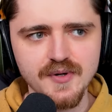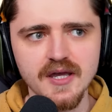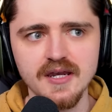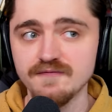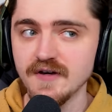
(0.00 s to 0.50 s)

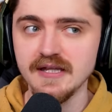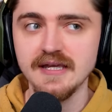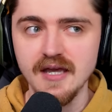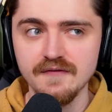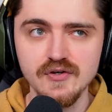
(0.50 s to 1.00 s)
But
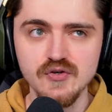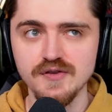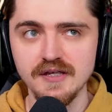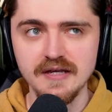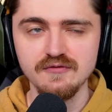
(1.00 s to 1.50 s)
funnily enough, I do
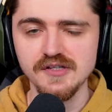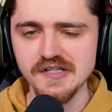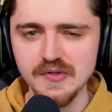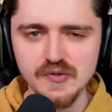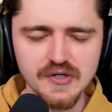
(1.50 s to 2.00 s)
think that Ra's
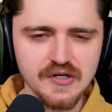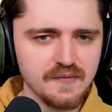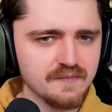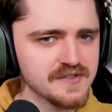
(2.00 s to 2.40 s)
al Ghul could